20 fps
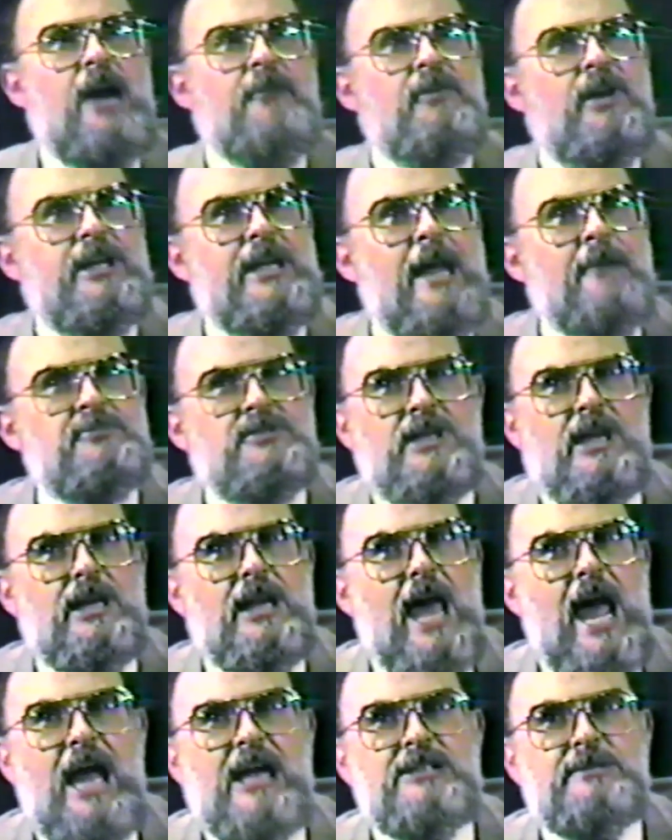redemption
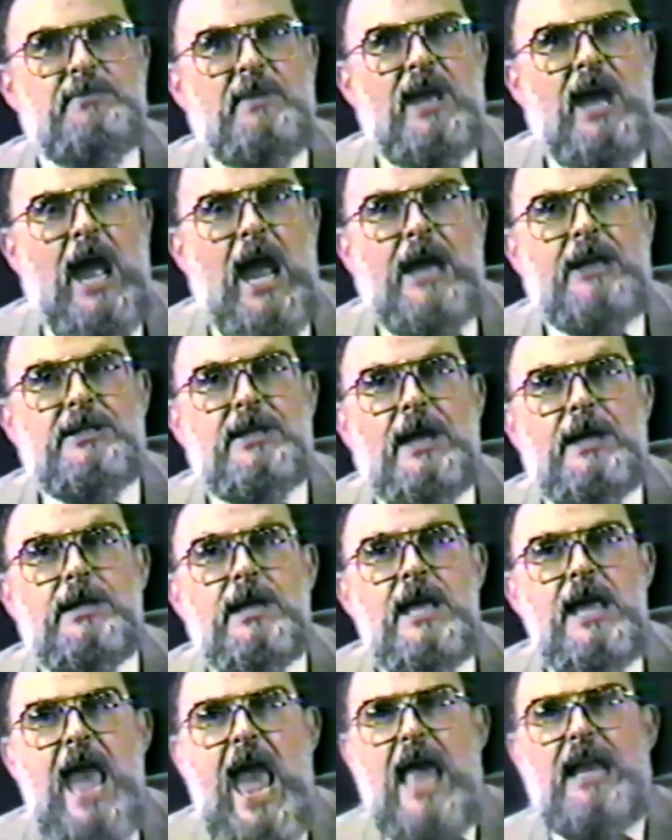lies behind it.
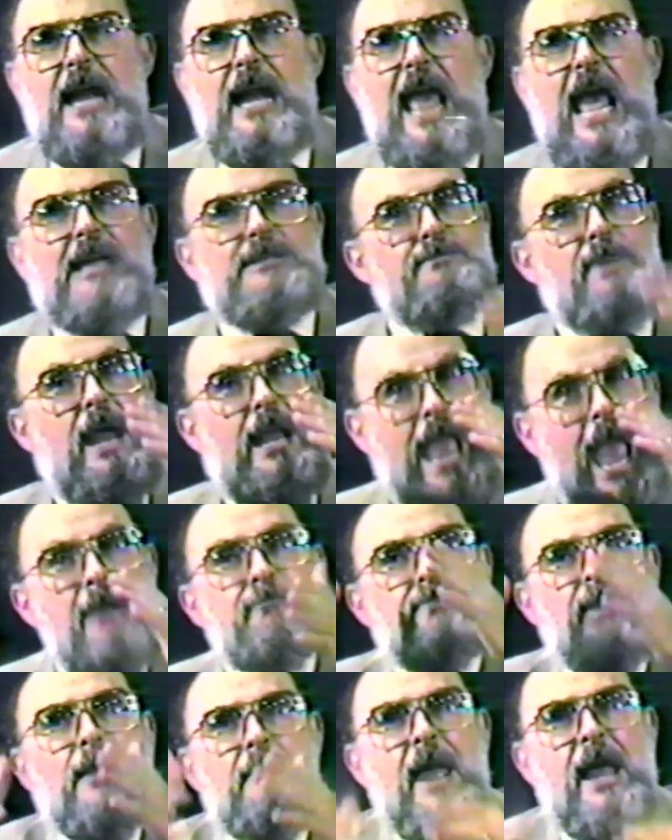And it has been
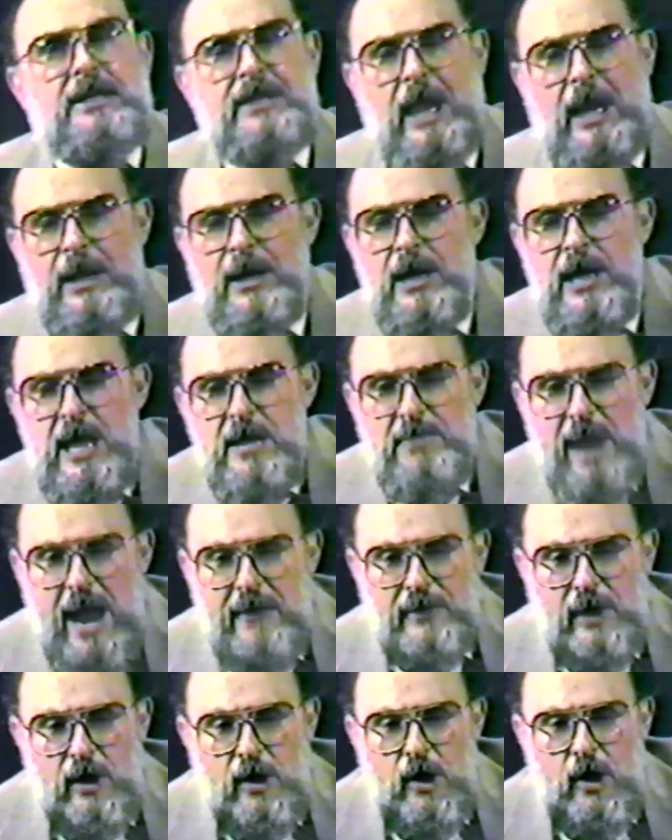implemented by
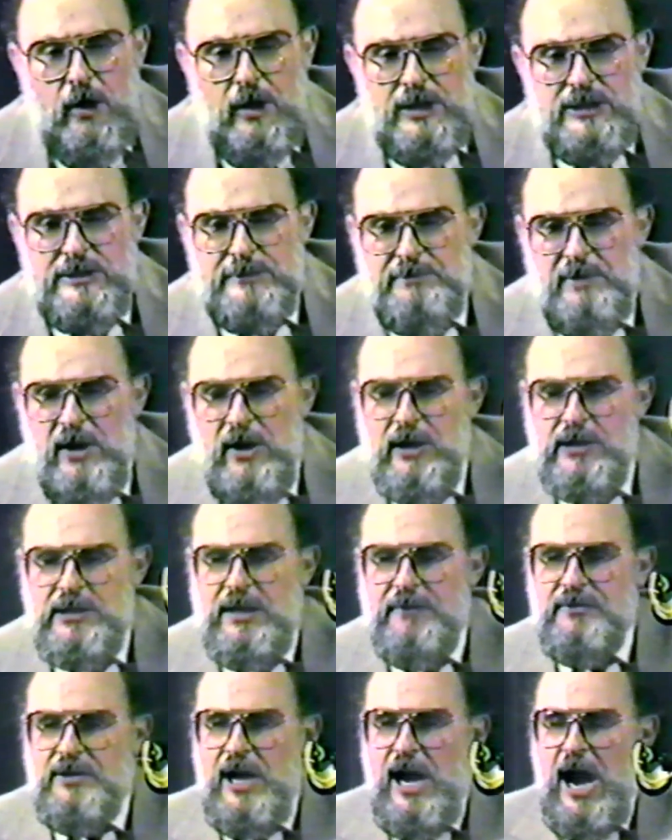the Holy Spirit
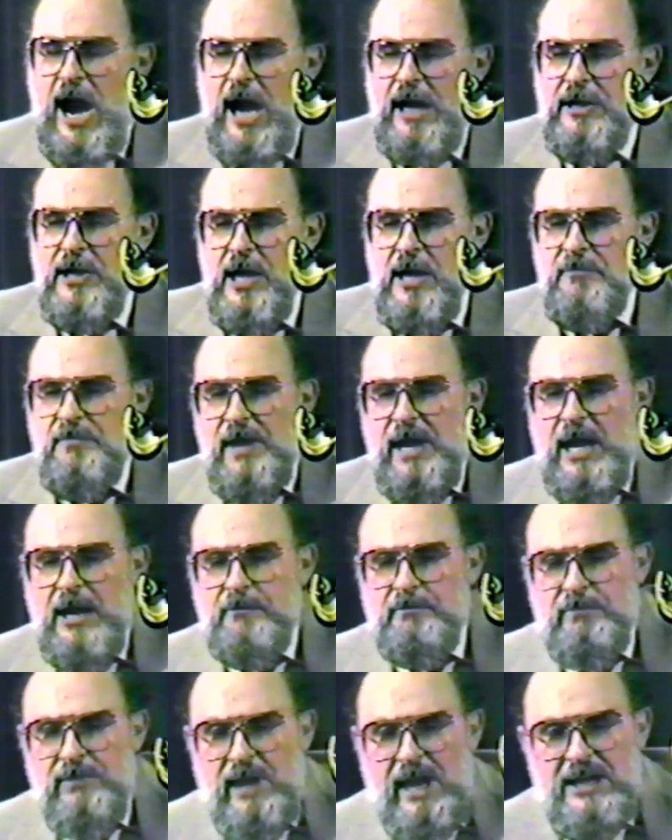of God
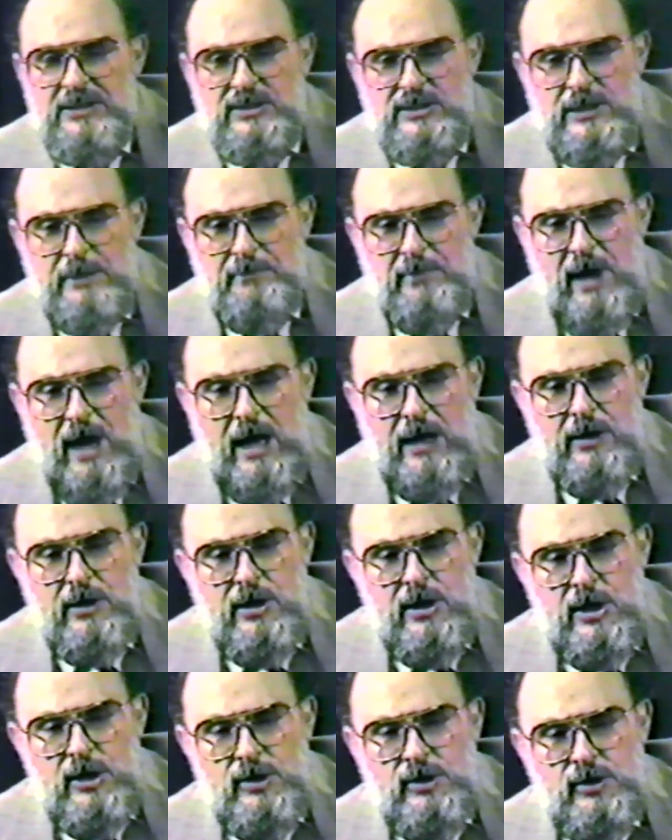being placed upon
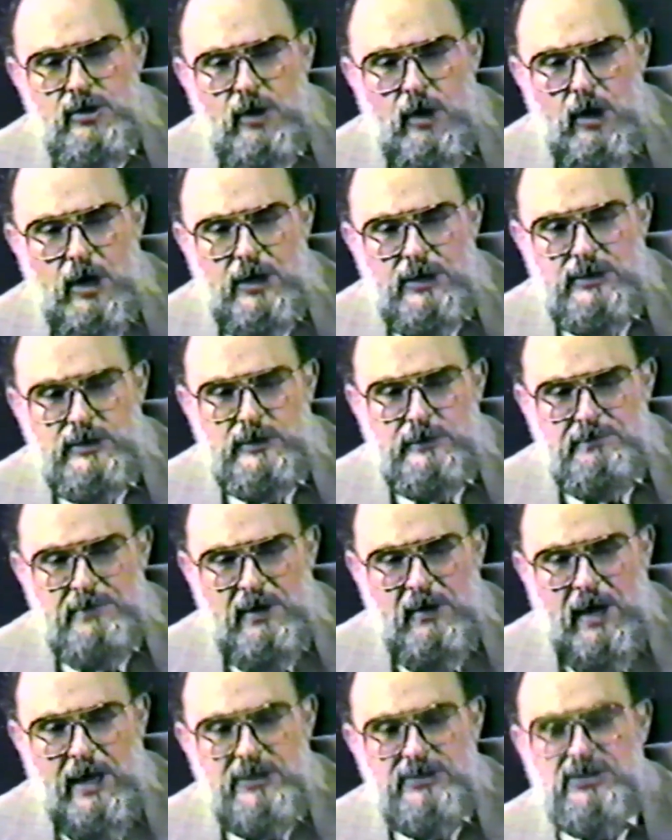your
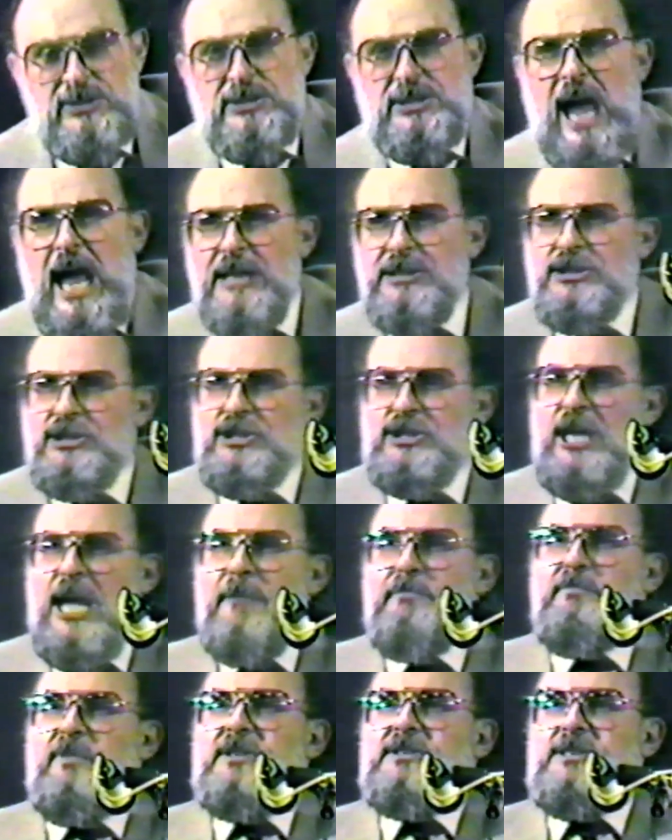spirit.
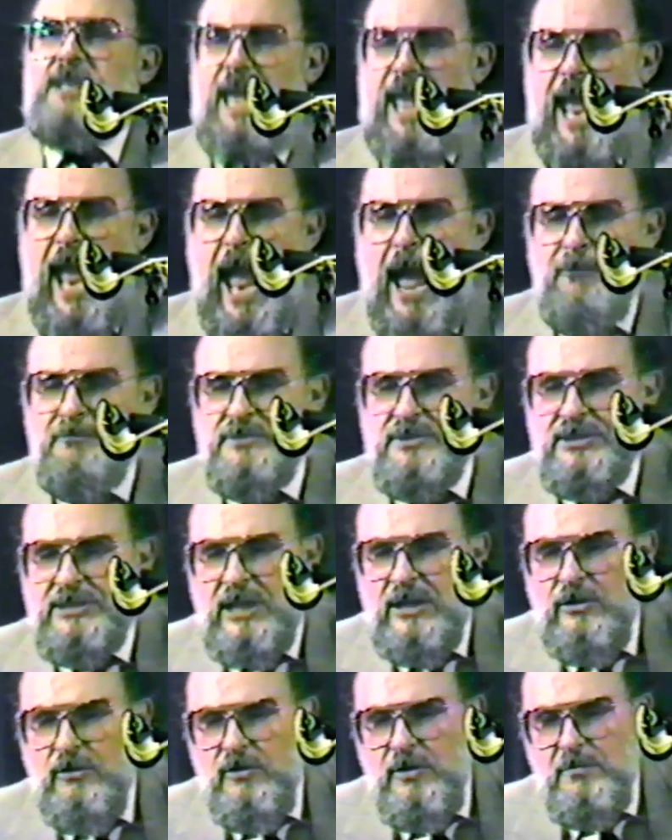Sonship is the
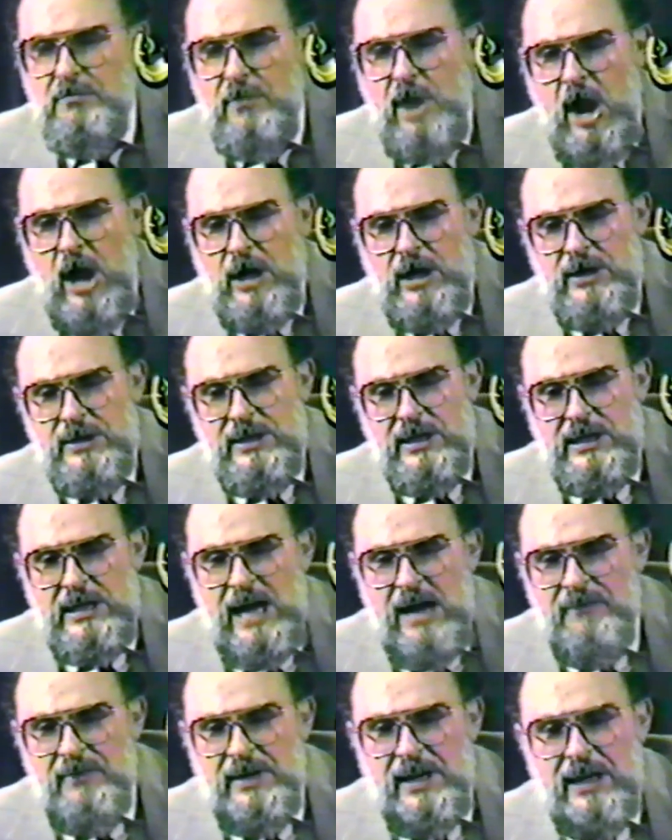absolute mark of the
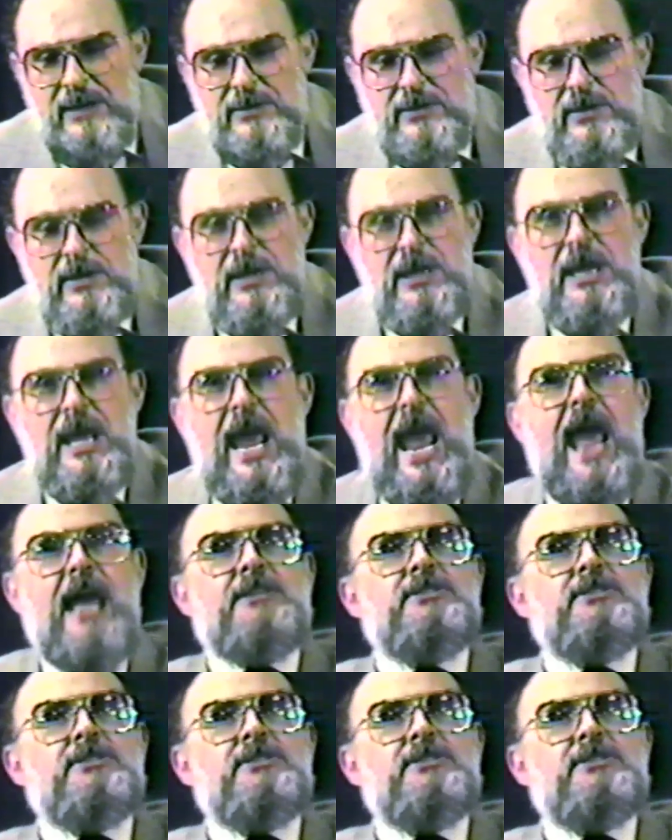covenant, and